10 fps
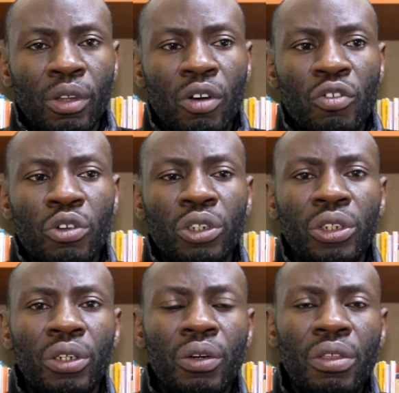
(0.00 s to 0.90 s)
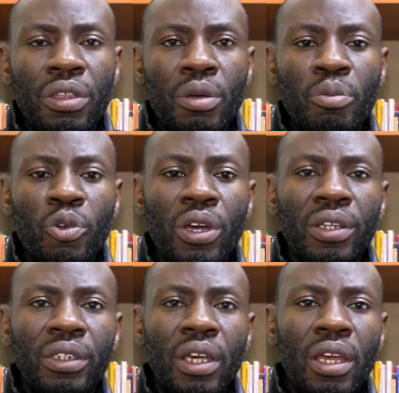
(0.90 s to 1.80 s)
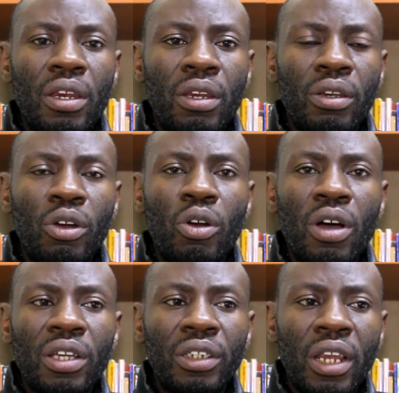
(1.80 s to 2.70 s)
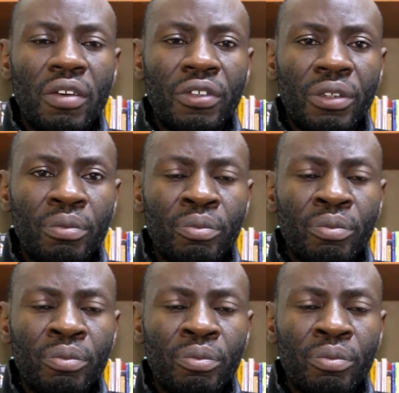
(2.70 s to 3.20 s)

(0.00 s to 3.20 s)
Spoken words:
of which theme we are saying, no longer slaves.